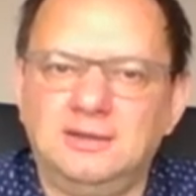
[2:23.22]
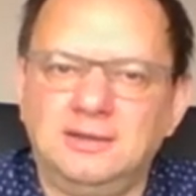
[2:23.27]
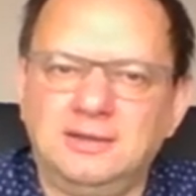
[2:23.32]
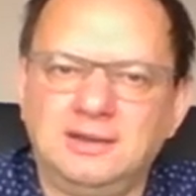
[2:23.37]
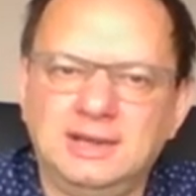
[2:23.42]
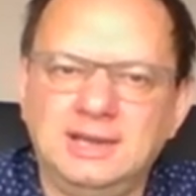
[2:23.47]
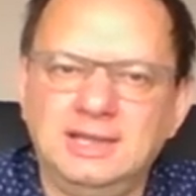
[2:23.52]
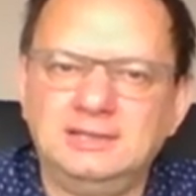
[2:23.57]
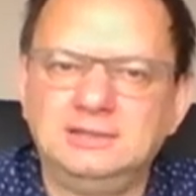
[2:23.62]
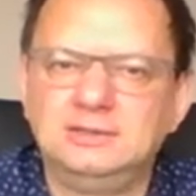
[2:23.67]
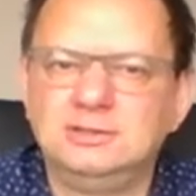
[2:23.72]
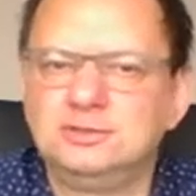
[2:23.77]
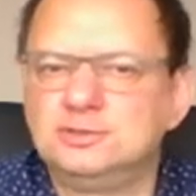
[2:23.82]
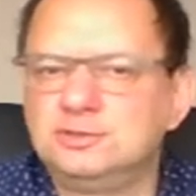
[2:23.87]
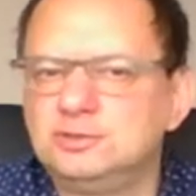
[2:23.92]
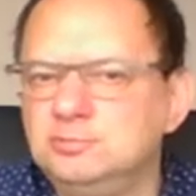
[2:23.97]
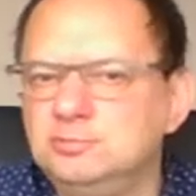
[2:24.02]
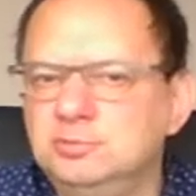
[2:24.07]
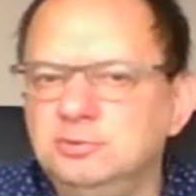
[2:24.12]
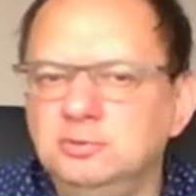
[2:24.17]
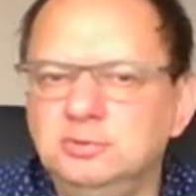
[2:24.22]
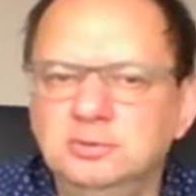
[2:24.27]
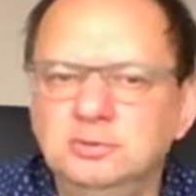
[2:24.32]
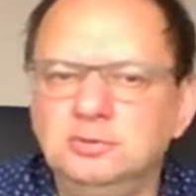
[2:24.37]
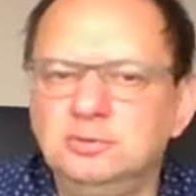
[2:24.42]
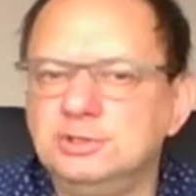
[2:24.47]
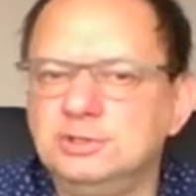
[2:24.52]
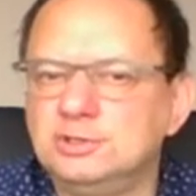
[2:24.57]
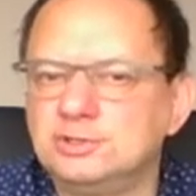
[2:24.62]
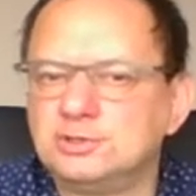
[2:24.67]
reddish
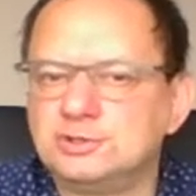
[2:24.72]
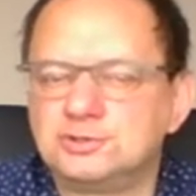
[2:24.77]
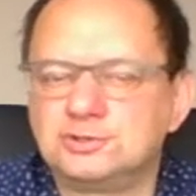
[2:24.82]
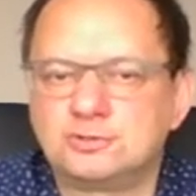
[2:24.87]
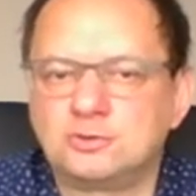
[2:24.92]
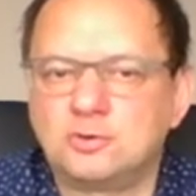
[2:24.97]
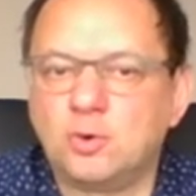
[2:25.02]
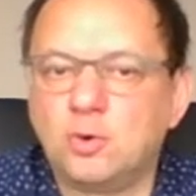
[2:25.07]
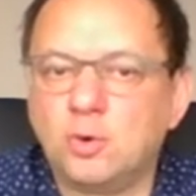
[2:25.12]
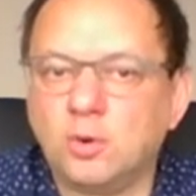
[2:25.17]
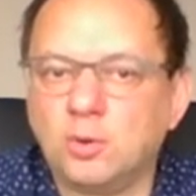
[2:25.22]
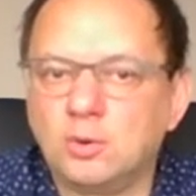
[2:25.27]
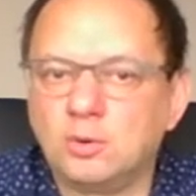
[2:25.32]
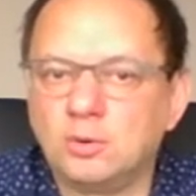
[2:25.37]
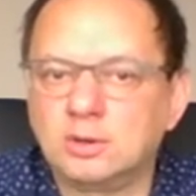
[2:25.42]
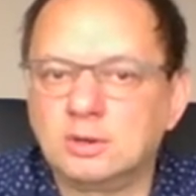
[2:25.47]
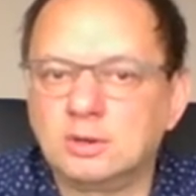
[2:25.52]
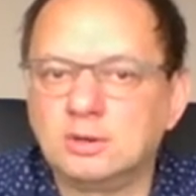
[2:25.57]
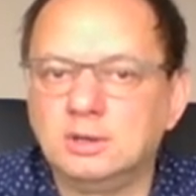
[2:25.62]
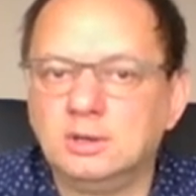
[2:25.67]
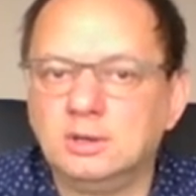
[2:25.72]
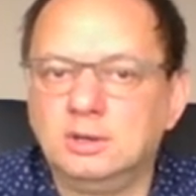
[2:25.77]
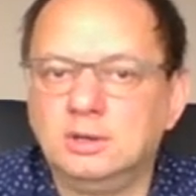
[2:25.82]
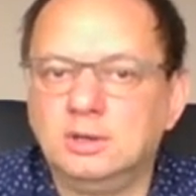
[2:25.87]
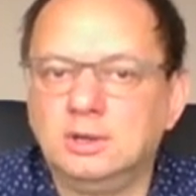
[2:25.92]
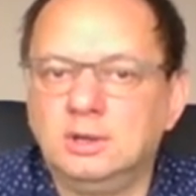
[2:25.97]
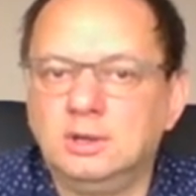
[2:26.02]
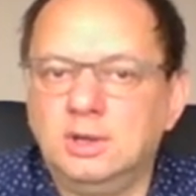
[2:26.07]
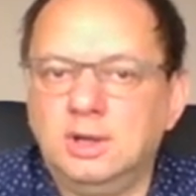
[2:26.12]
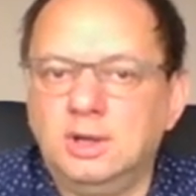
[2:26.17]
bluish color,
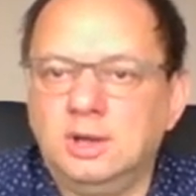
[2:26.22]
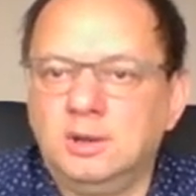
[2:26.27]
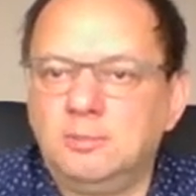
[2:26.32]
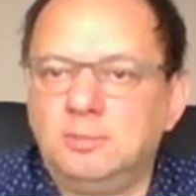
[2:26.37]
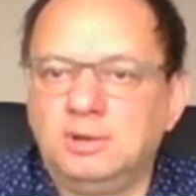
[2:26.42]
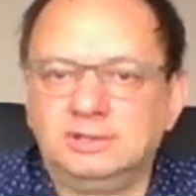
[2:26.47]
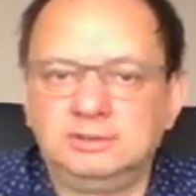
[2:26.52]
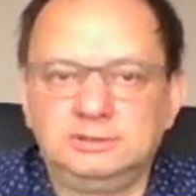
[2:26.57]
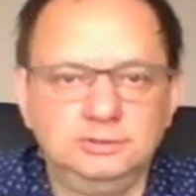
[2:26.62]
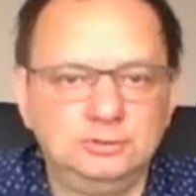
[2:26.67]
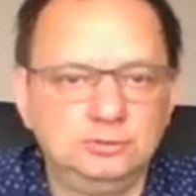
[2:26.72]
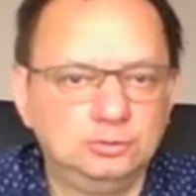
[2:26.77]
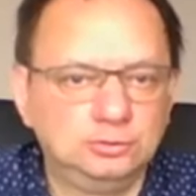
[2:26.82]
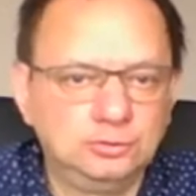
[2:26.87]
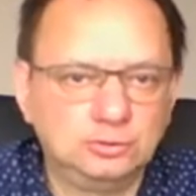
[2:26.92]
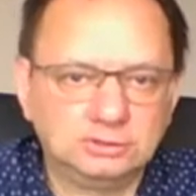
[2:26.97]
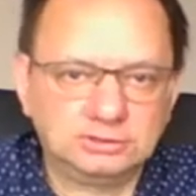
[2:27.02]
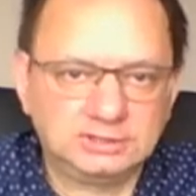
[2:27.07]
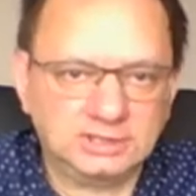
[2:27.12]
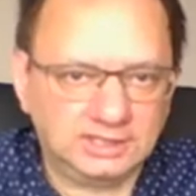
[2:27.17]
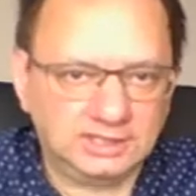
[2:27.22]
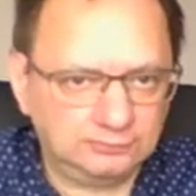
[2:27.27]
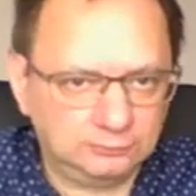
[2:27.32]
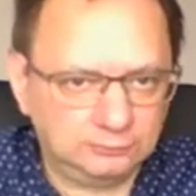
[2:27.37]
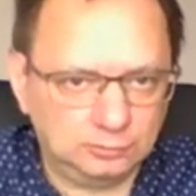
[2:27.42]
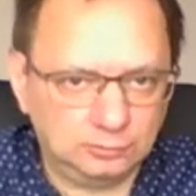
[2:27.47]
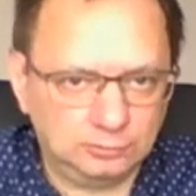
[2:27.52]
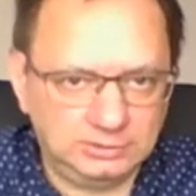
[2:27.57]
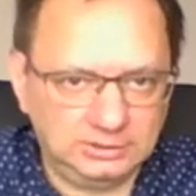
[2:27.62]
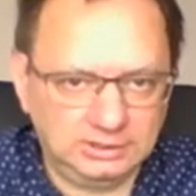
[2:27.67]
but you don't have
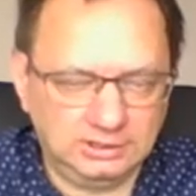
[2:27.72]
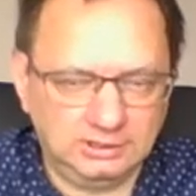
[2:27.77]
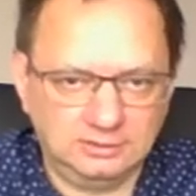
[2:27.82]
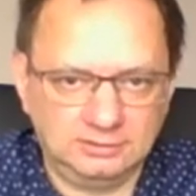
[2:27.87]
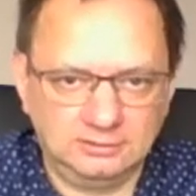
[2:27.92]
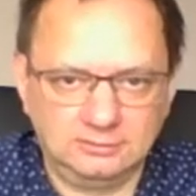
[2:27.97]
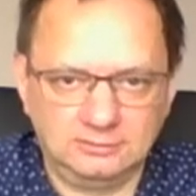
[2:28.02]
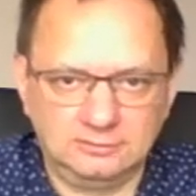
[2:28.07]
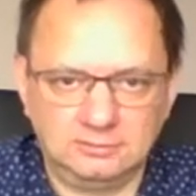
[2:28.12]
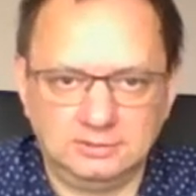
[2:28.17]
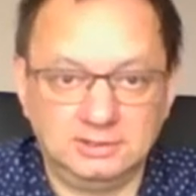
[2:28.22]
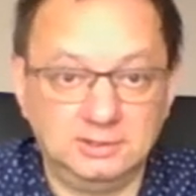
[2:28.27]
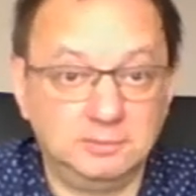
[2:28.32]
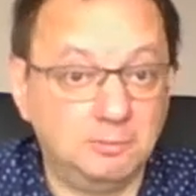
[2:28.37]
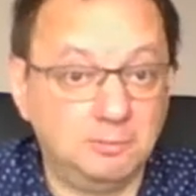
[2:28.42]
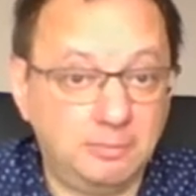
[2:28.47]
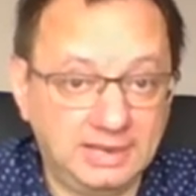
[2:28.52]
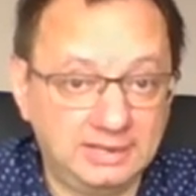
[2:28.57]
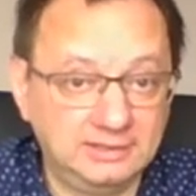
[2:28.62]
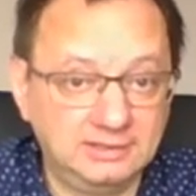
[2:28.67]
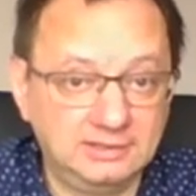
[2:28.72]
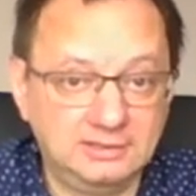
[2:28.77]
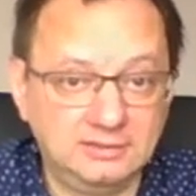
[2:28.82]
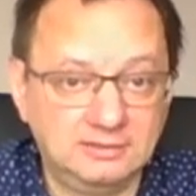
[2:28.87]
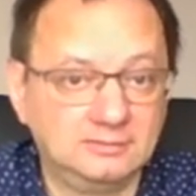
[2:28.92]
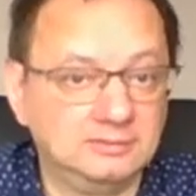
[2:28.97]
to be in panic.